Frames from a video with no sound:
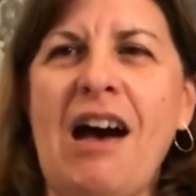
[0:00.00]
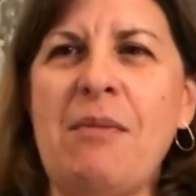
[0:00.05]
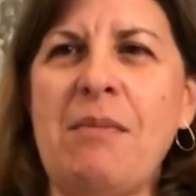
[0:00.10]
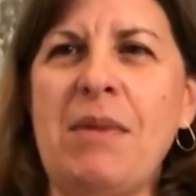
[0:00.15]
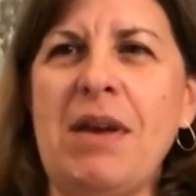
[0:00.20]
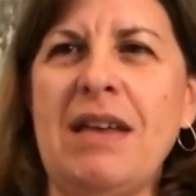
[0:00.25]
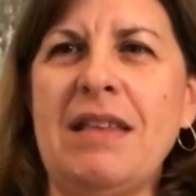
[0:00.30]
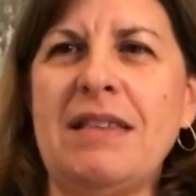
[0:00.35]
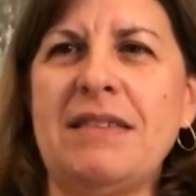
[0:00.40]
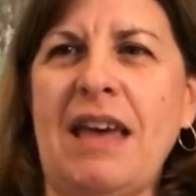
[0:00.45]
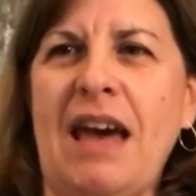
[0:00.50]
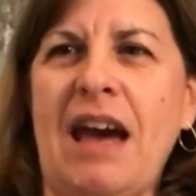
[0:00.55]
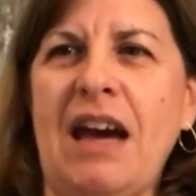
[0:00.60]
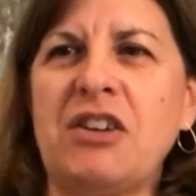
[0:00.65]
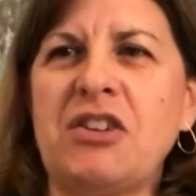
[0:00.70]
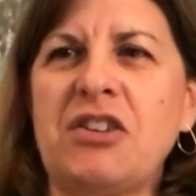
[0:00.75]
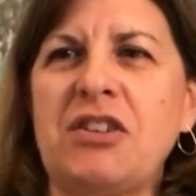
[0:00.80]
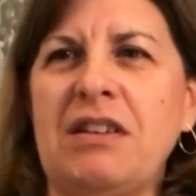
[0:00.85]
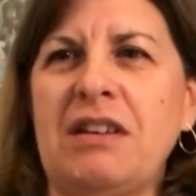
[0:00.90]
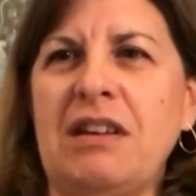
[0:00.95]
it's
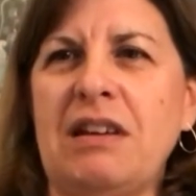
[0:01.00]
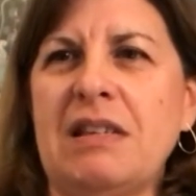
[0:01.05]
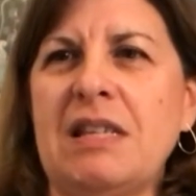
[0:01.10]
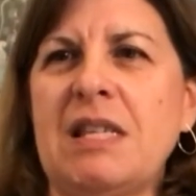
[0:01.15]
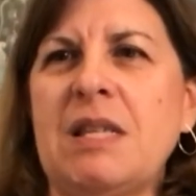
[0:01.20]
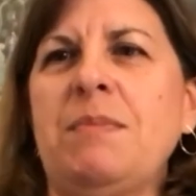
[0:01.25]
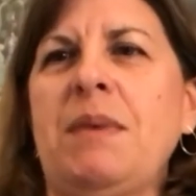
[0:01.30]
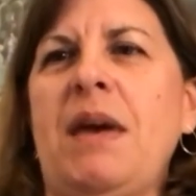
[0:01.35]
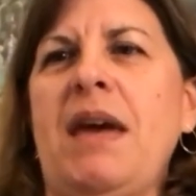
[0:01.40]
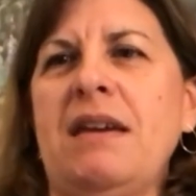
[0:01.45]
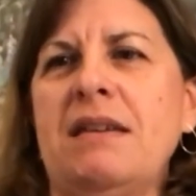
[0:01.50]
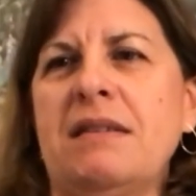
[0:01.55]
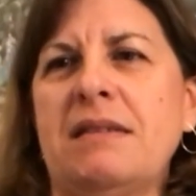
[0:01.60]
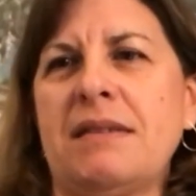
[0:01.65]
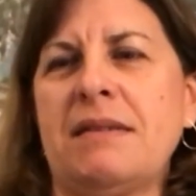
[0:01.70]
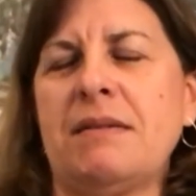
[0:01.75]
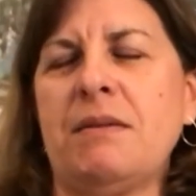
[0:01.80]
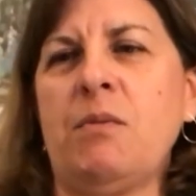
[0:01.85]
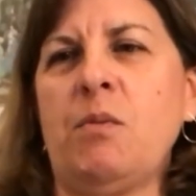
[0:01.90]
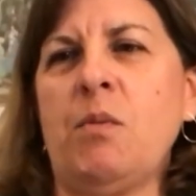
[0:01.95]
actually a
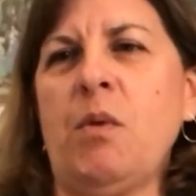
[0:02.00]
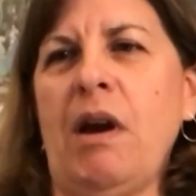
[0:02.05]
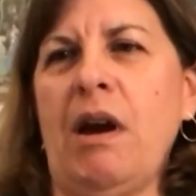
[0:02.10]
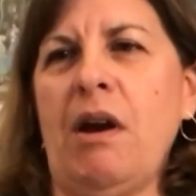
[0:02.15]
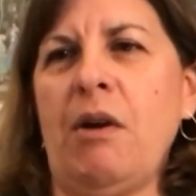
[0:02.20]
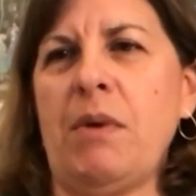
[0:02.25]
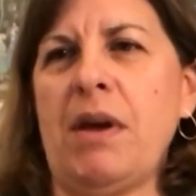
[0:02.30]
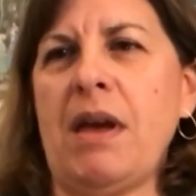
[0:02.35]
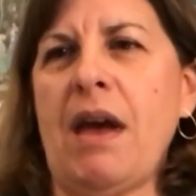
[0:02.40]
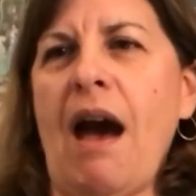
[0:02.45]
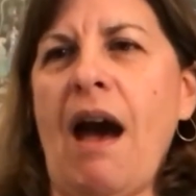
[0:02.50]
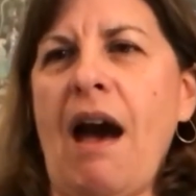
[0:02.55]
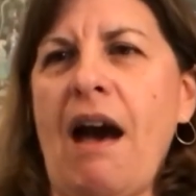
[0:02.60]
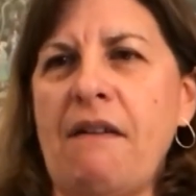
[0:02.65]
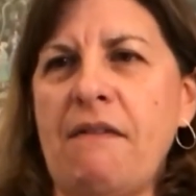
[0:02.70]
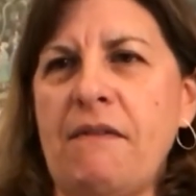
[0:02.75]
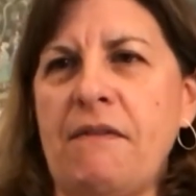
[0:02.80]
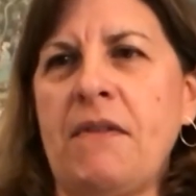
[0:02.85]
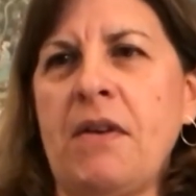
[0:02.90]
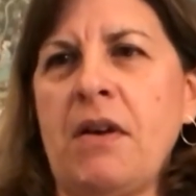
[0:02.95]
space where we
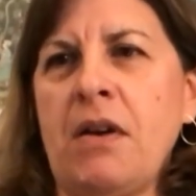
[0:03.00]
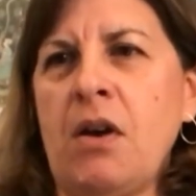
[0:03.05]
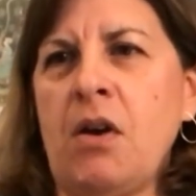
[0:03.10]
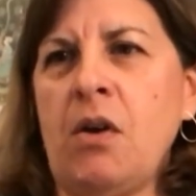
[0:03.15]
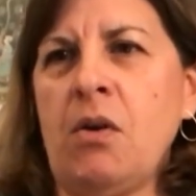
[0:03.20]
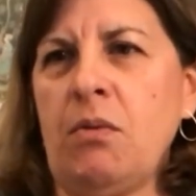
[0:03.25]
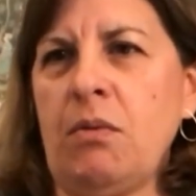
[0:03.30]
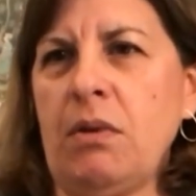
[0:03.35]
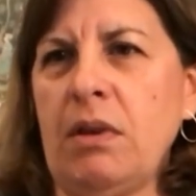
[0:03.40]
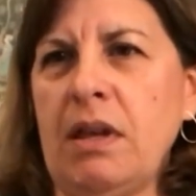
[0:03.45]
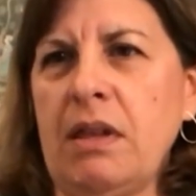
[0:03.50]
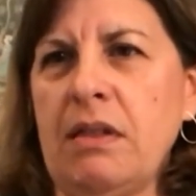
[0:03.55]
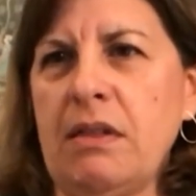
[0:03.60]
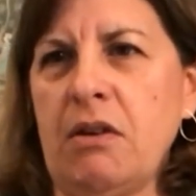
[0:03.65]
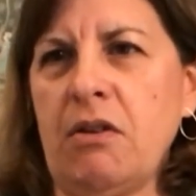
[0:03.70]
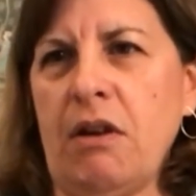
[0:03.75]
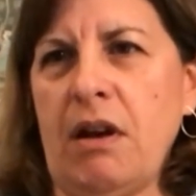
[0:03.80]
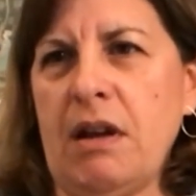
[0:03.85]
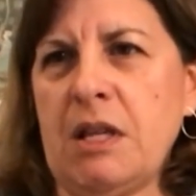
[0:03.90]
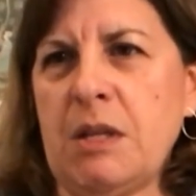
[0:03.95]
have really the
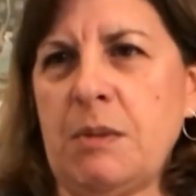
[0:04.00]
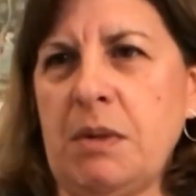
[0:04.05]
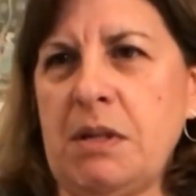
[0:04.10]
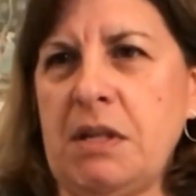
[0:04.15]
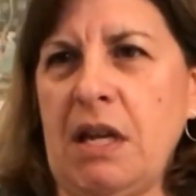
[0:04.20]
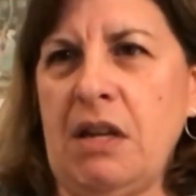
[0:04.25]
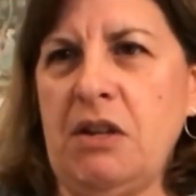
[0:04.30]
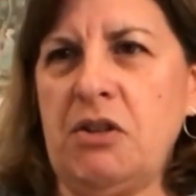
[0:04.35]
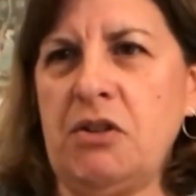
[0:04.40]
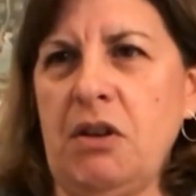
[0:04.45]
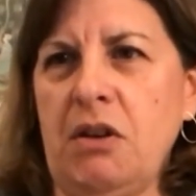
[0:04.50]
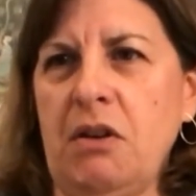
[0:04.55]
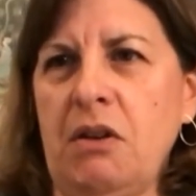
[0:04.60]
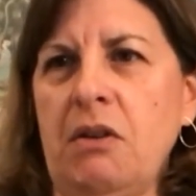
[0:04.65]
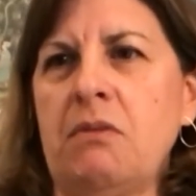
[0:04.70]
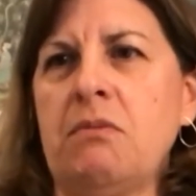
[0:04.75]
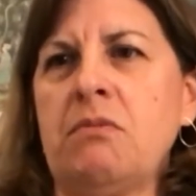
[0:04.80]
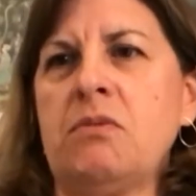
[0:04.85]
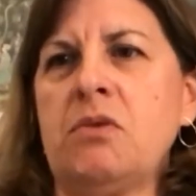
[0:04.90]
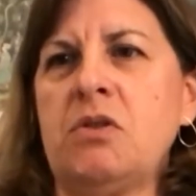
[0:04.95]
greatest potential
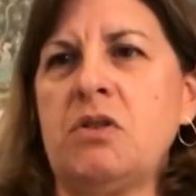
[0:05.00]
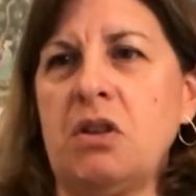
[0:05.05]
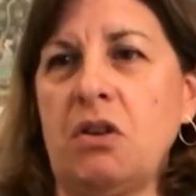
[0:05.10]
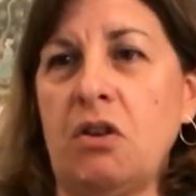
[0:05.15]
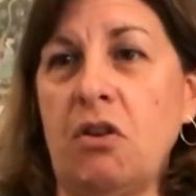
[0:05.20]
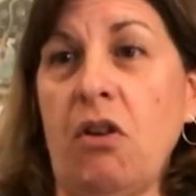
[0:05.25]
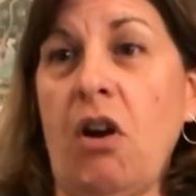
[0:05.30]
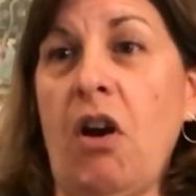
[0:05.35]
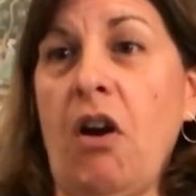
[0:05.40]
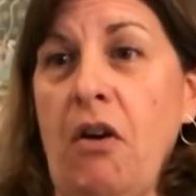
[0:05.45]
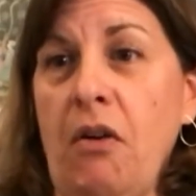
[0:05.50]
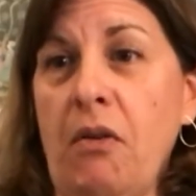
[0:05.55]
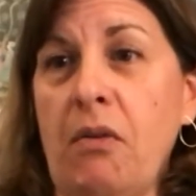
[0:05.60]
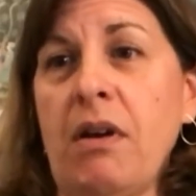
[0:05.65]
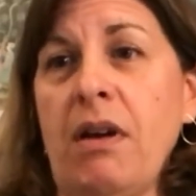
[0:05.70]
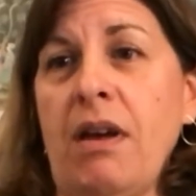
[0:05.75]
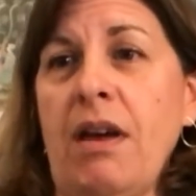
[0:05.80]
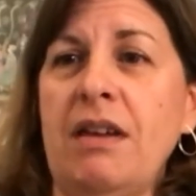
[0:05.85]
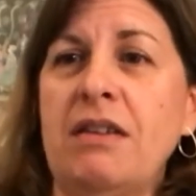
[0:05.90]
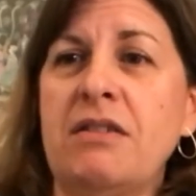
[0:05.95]
to grow
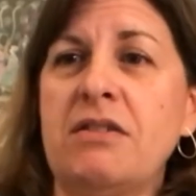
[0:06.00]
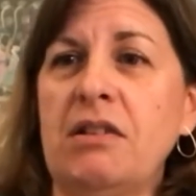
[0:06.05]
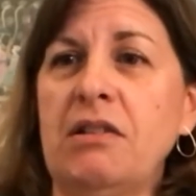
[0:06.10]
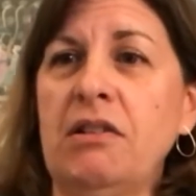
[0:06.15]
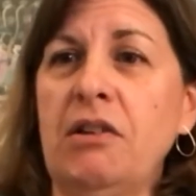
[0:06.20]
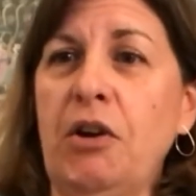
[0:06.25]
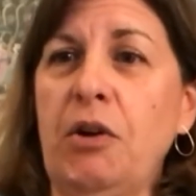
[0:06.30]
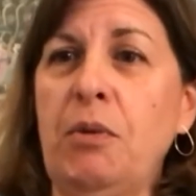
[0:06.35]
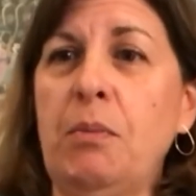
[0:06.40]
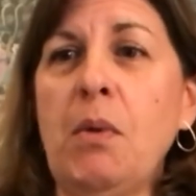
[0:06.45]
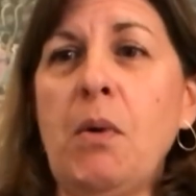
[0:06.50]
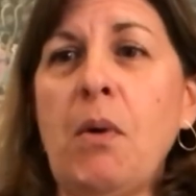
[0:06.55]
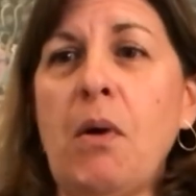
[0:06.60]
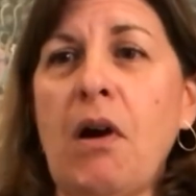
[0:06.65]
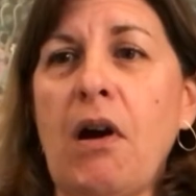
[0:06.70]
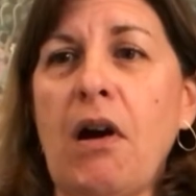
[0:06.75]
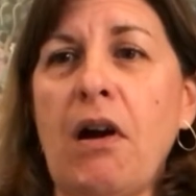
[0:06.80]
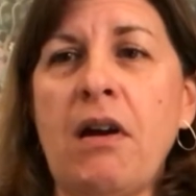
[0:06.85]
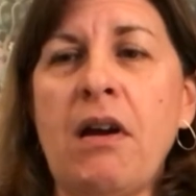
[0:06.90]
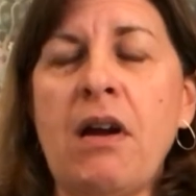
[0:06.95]
and to learn
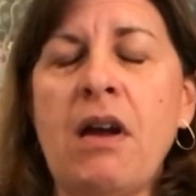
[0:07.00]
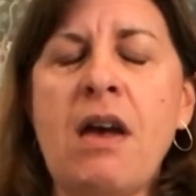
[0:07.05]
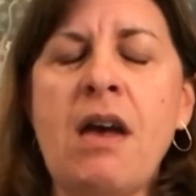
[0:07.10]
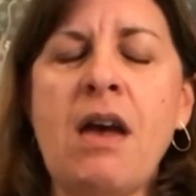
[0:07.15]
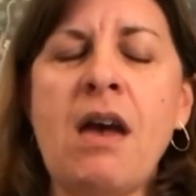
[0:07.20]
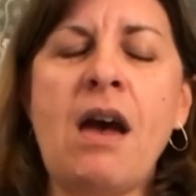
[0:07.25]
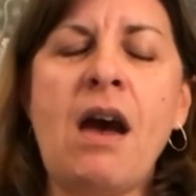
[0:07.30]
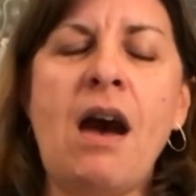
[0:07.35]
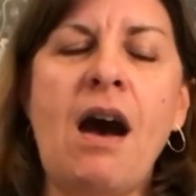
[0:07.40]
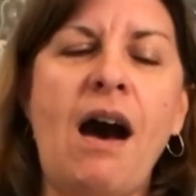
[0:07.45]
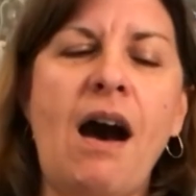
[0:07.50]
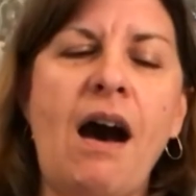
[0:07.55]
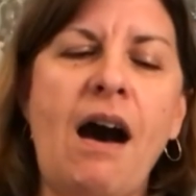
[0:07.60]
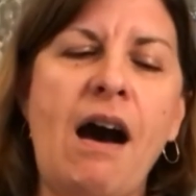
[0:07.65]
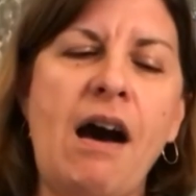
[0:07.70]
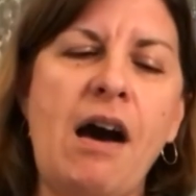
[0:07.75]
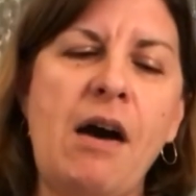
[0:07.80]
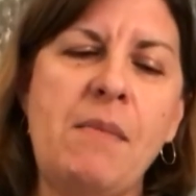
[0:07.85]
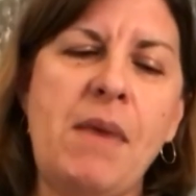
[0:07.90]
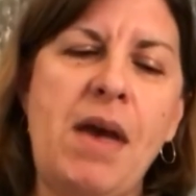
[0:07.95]
more.
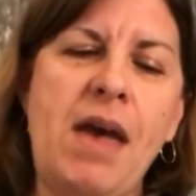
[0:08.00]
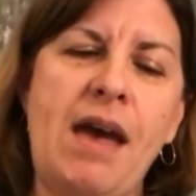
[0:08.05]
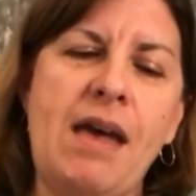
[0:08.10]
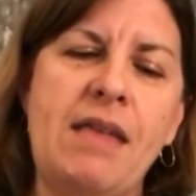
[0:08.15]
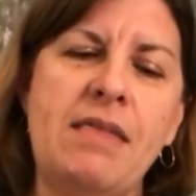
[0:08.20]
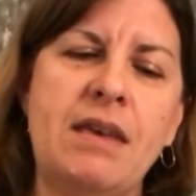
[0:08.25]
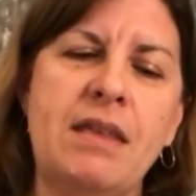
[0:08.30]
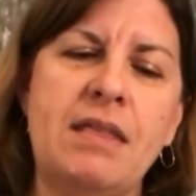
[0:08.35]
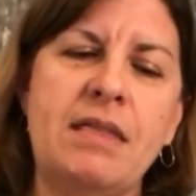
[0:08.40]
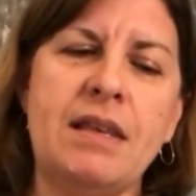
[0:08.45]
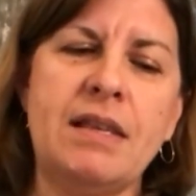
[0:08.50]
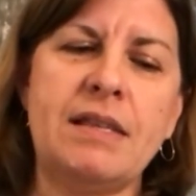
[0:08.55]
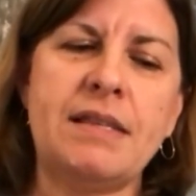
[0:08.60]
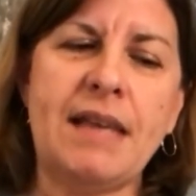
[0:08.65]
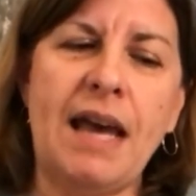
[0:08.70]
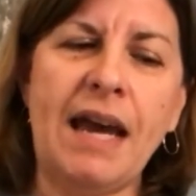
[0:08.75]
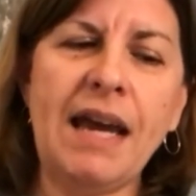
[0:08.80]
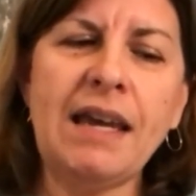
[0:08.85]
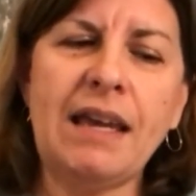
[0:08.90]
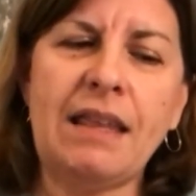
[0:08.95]
And then the
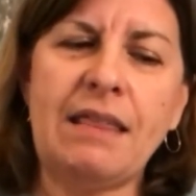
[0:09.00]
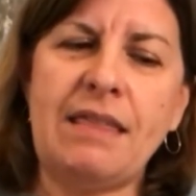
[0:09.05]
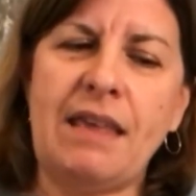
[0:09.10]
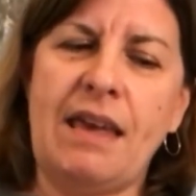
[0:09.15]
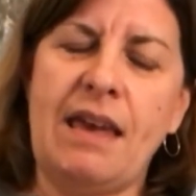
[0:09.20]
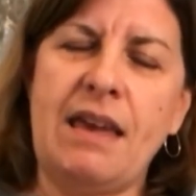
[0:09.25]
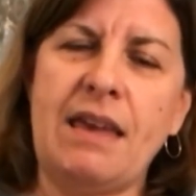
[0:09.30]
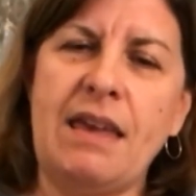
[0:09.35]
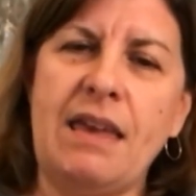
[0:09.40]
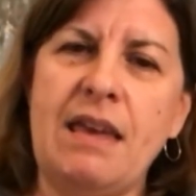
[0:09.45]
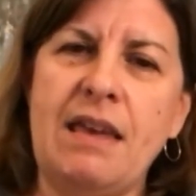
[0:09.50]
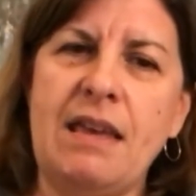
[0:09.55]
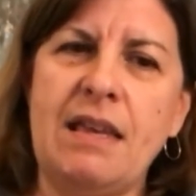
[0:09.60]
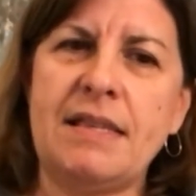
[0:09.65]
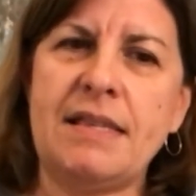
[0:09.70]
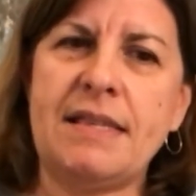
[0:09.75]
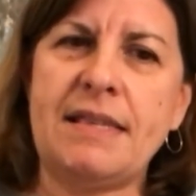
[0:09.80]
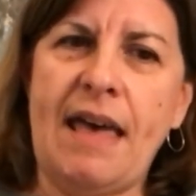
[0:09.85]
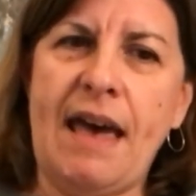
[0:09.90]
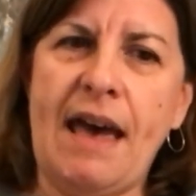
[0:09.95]
second thing
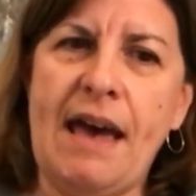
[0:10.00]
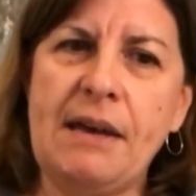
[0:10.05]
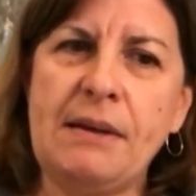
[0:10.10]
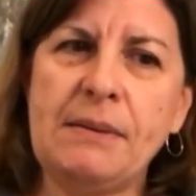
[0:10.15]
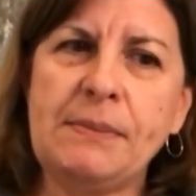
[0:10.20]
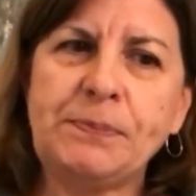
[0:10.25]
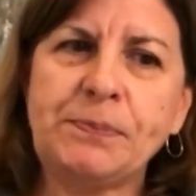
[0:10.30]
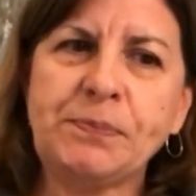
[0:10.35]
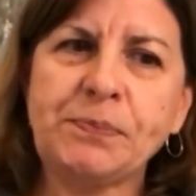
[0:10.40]
is that